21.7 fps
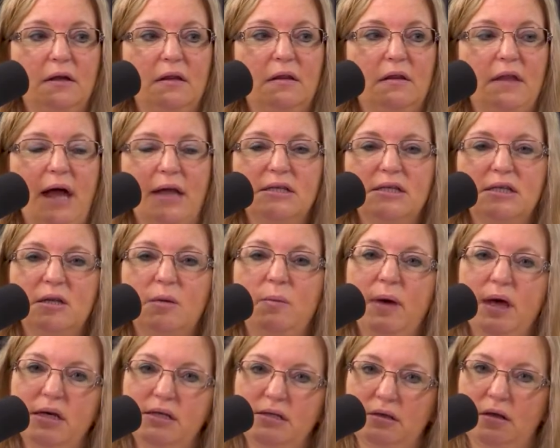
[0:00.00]
that's the
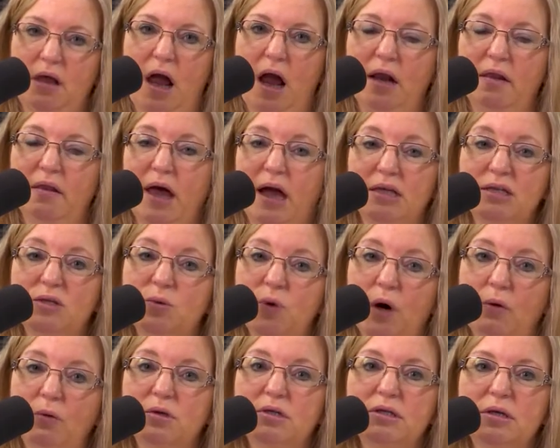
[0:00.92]
baseline. That's
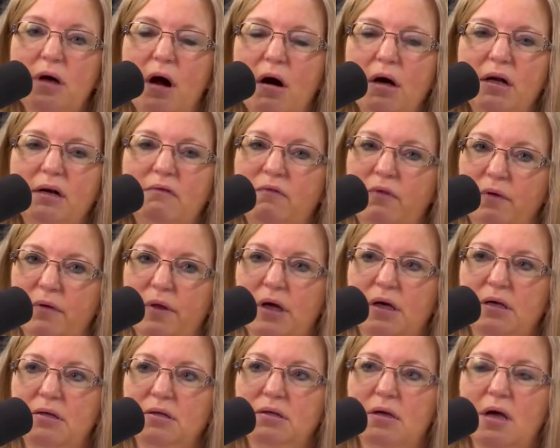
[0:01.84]
where we're starting for
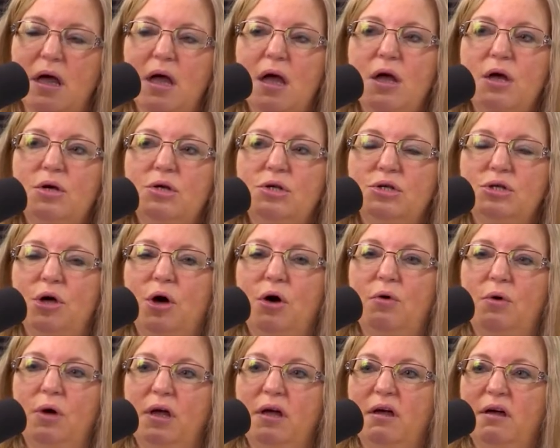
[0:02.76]
this.
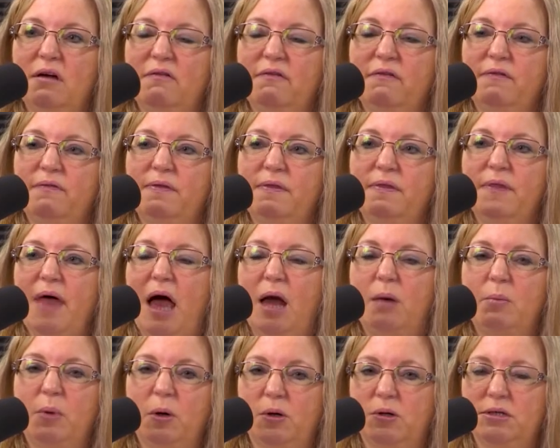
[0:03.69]
So if
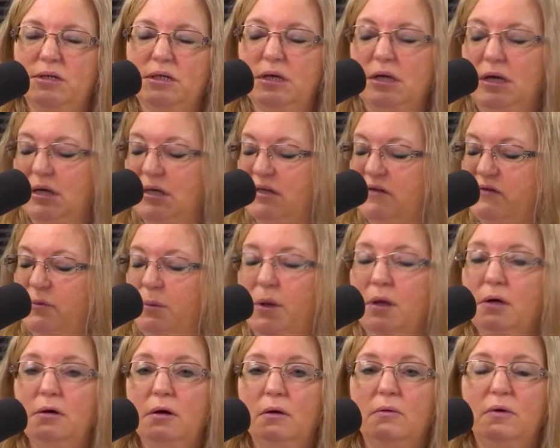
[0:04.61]
that person is
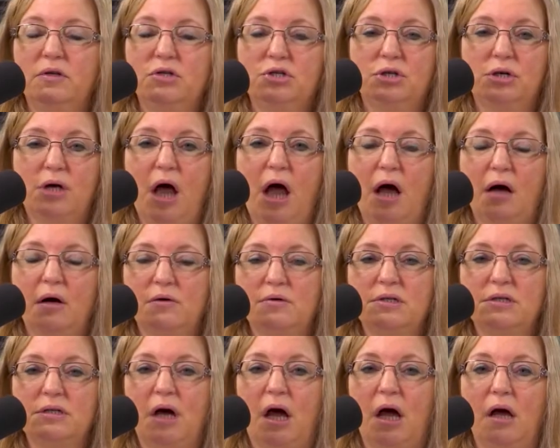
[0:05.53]
familiar with Chicago
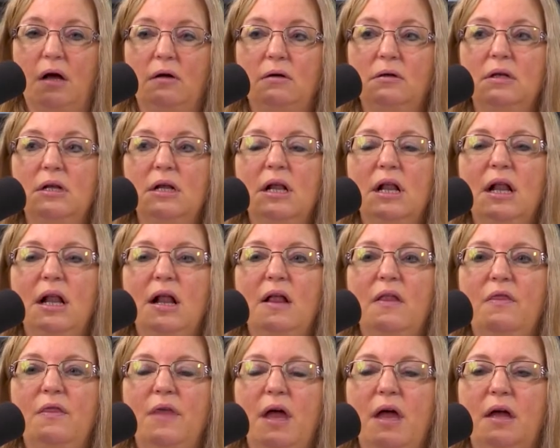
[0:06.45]
style,
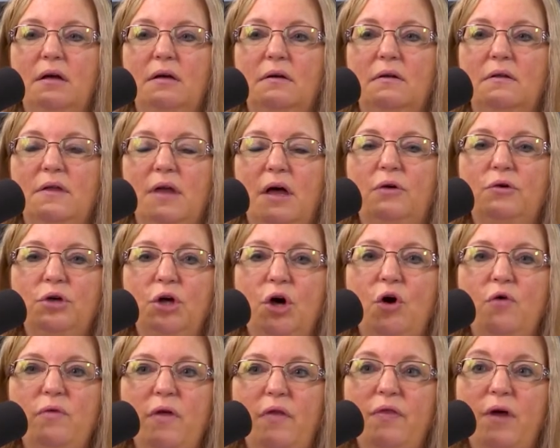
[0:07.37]
then they'll
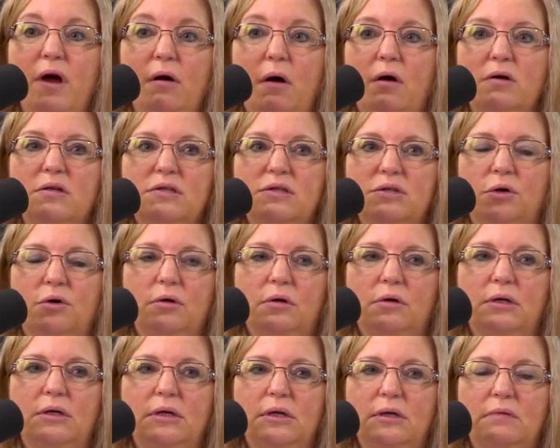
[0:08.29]
know that there are
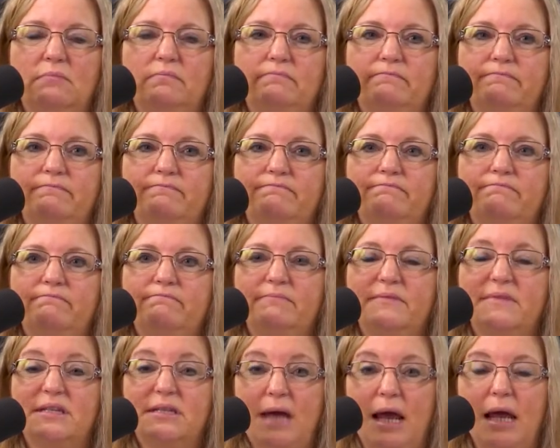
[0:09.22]
certain
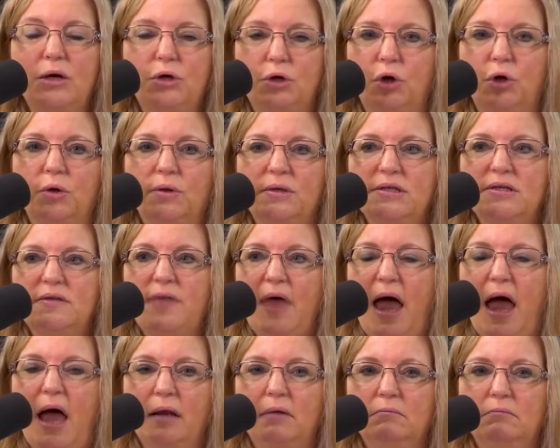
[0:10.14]
standards
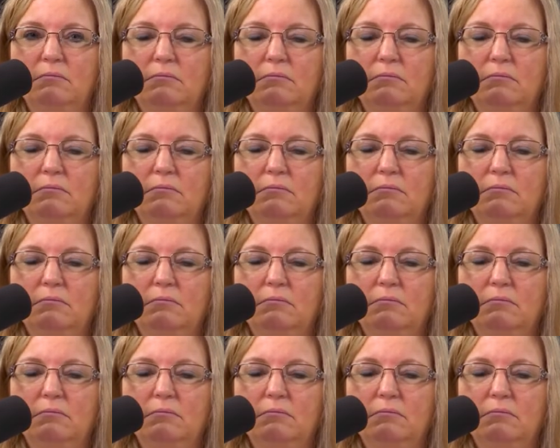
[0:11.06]
that